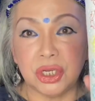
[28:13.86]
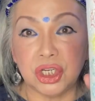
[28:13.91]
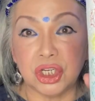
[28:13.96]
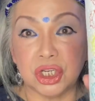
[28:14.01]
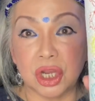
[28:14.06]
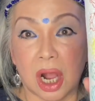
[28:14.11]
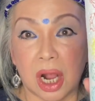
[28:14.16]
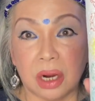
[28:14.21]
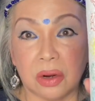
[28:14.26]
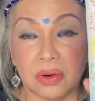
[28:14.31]

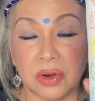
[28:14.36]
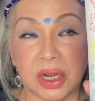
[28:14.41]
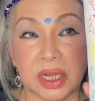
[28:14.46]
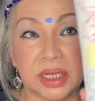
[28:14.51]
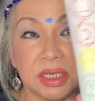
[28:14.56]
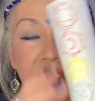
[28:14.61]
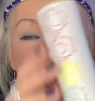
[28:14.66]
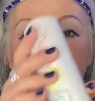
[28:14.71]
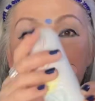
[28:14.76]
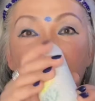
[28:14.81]

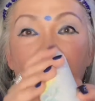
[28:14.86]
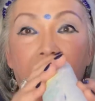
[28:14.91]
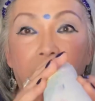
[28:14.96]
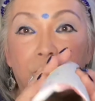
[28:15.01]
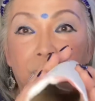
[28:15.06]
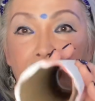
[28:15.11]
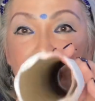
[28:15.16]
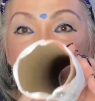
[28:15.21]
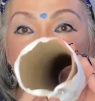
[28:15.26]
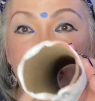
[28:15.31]
chakras.
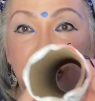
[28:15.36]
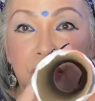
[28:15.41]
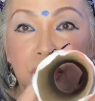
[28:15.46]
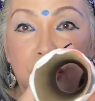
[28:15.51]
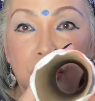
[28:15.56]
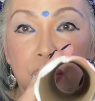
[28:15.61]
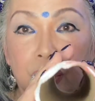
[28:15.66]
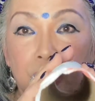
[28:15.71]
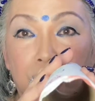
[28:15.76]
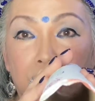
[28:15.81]
Make
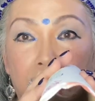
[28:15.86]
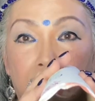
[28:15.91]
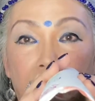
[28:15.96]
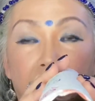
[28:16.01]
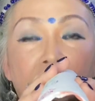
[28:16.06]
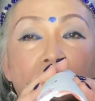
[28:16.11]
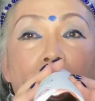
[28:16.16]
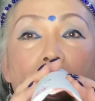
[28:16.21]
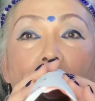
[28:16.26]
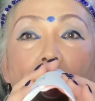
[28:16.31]
sure
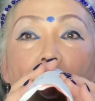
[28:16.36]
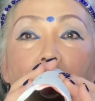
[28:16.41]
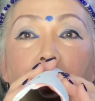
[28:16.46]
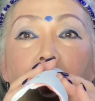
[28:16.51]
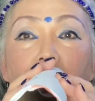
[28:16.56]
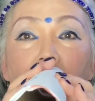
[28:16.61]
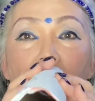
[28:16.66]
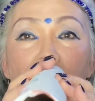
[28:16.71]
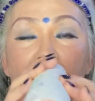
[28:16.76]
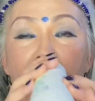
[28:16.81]

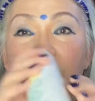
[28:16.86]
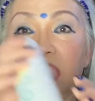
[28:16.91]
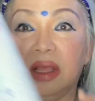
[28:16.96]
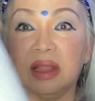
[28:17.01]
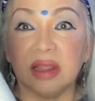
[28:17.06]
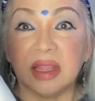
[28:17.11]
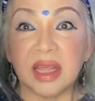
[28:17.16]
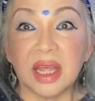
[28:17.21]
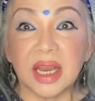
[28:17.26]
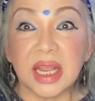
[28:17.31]

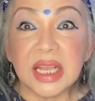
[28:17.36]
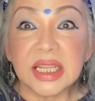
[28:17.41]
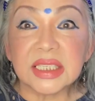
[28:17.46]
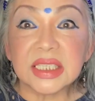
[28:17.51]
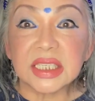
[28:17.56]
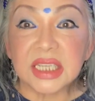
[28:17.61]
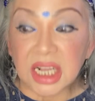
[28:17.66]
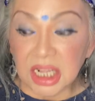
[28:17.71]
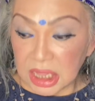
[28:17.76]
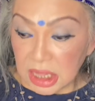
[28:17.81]
that
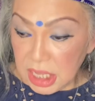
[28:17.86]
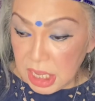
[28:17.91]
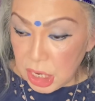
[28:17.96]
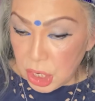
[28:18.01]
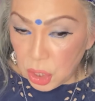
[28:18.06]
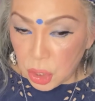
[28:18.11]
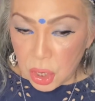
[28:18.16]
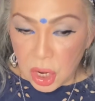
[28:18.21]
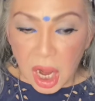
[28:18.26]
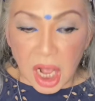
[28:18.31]
is
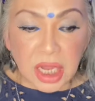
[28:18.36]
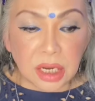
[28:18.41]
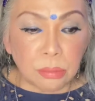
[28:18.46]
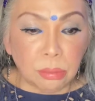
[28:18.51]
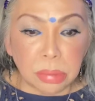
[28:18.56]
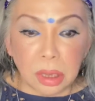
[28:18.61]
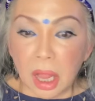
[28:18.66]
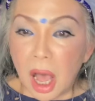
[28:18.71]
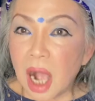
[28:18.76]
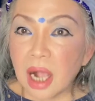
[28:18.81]
clear.
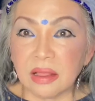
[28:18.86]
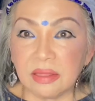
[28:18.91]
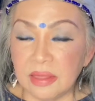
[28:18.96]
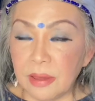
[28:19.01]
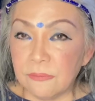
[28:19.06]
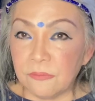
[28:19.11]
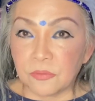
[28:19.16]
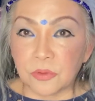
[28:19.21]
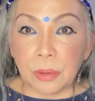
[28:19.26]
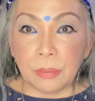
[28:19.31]
Unblock
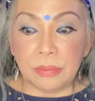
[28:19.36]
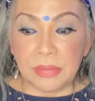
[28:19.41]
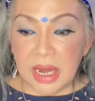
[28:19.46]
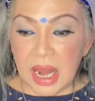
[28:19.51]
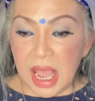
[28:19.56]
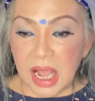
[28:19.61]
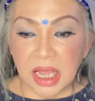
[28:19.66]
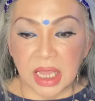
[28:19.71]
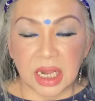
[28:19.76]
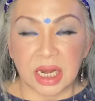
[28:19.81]
them from
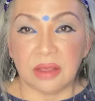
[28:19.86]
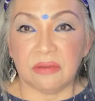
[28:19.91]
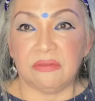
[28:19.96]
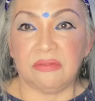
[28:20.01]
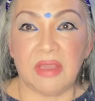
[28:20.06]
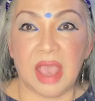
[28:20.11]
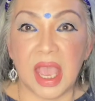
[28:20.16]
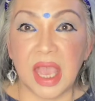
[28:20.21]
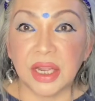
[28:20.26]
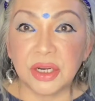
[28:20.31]
negative
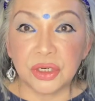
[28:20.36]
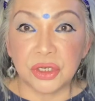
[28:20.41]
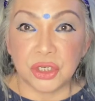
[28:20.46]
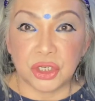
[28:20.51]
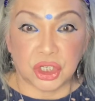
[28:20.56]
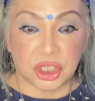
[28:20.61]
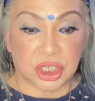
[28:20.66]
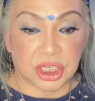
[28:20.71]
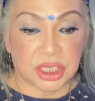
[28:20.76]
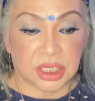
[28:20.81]

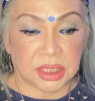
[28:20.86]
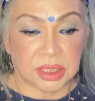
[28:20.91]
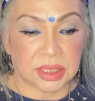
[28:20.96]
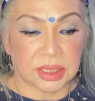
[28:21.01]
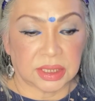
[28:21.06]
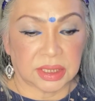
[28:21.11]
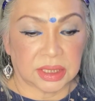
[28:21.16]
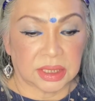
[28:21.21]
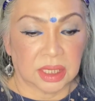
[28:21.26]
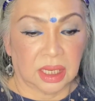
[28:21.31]

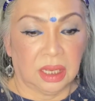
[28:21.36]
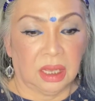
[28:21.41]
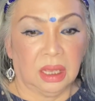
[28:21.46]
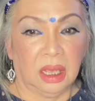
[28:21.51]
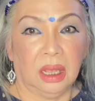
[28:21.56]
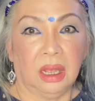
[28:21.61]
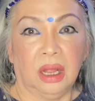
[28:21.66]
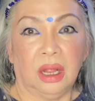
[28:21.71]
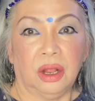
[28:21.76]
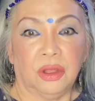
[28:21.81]
energies
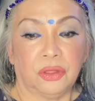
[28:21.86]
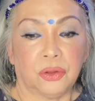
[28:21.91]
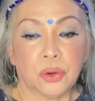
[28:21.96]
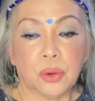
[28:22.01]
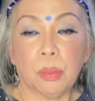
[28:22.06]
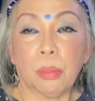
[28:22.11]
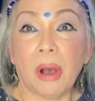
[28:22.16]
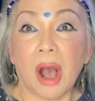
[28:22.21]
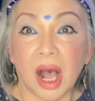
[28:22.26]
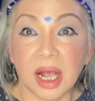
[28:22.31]
through
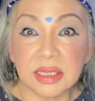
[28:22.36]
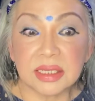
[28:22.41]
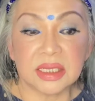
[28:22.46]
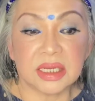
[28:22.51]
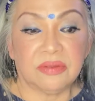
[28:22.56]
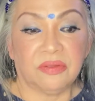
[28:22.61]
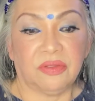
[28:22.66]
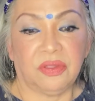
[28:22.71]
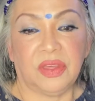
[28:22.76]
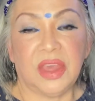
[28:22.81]

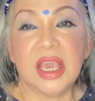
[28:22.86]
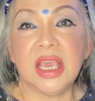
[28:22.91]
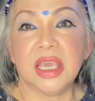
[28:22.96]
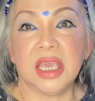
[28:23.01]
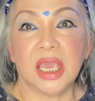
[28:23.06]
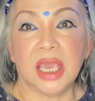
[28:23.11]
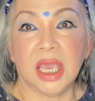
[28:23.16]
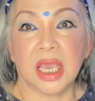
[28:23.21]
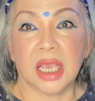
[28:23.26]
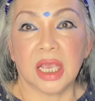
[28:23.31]
positive
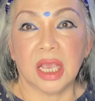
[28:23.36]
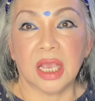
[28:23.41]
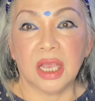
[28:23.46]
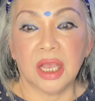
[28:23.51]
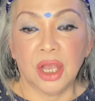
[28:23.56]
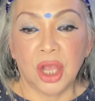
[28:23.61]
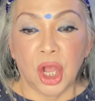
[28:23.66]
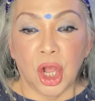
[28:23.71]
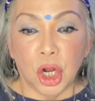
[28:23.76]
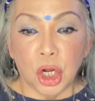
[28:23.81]
thinking,
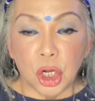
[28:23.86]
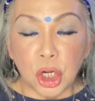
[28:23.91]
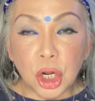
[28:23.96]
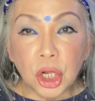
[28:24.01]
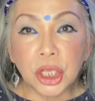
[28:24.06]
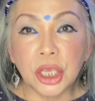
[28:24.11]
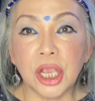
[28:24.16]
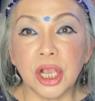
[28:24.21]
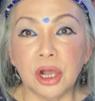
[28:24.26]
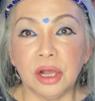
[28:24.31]

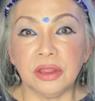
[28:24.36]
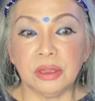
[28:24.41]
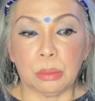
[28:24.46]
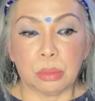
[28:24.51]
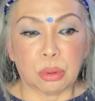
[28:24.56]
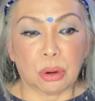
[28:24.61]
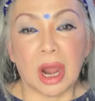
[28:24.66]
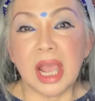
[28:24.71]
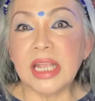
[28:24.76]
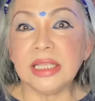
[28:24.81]
looking on the
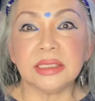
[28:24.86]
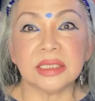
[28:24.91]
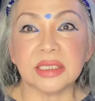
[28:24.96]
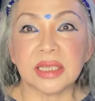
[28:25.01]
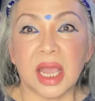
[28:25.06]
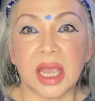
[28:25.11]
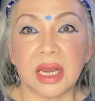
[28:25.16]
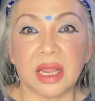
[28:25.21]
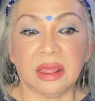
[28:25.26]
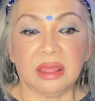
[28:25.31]
bright
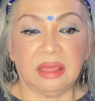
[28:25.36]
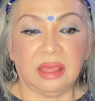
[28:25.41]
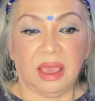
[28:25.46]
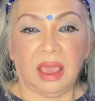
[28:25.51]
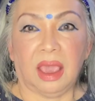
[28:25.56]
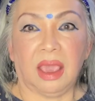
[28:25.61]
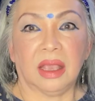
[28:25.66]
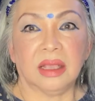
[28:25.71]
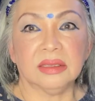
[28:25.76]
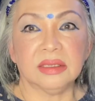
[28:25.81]
side of
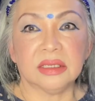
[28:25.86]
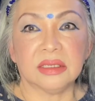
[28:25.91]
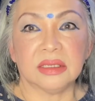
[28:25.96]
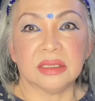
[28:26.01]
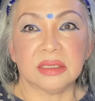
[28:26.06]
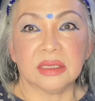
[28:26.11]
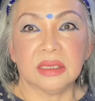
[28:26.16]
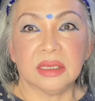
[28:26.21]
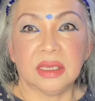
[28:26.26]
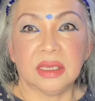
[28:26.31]
things.